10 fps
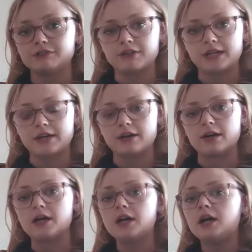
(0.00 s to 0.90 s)
different
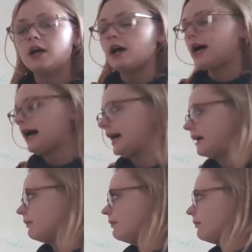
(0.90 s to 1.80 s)
here,
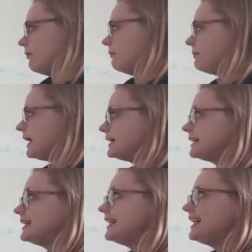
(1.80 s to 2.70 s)

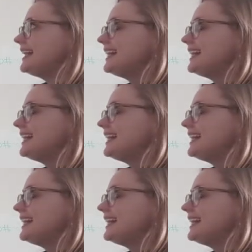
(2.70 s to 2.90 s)
but